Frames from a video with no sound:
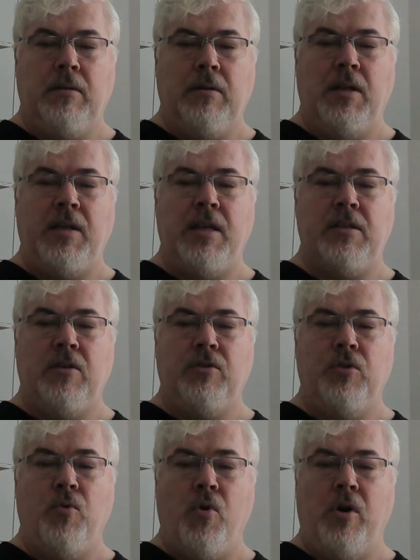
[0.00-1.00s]
It isn't
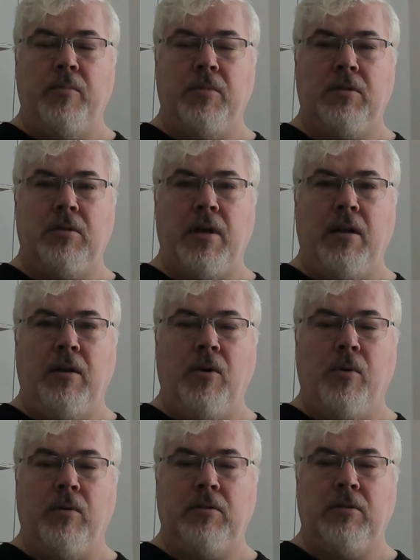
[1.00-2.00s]
norms and
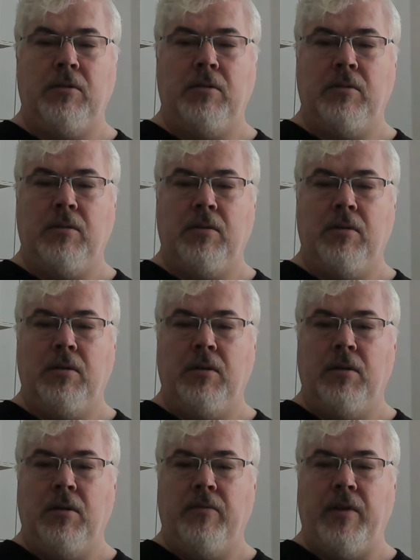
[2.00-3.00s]
laws
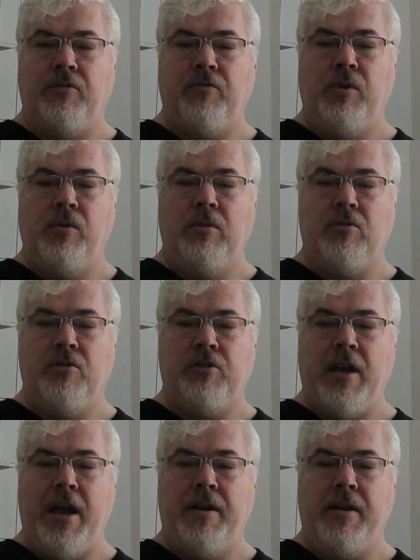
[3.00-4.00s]
that rule
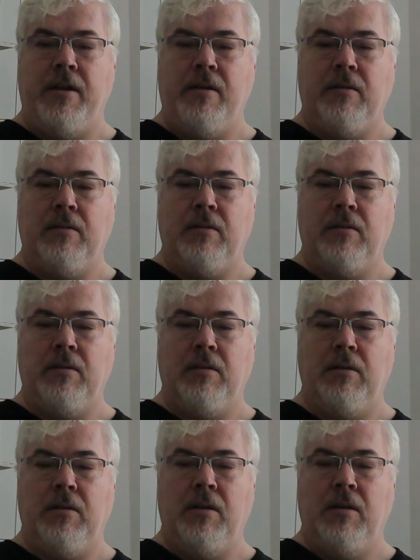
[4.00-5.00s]
society,
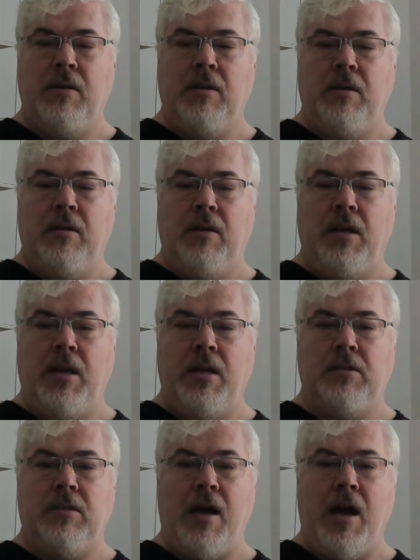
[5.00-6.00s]
it
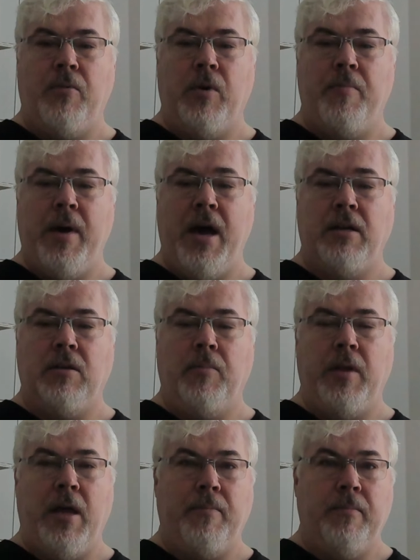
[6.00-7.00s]
is how we imagine
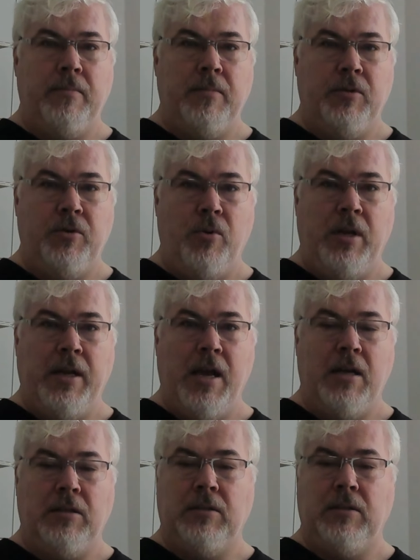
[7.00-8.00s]
them ruling
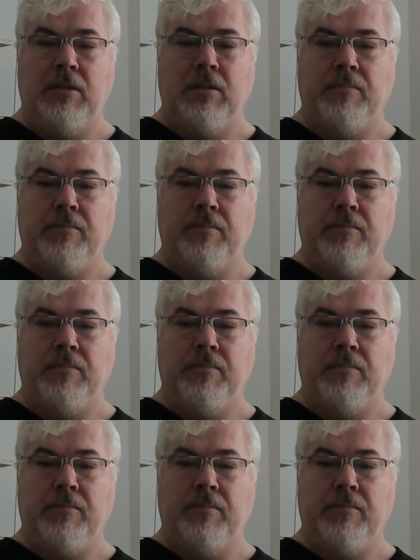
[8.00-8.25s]
us.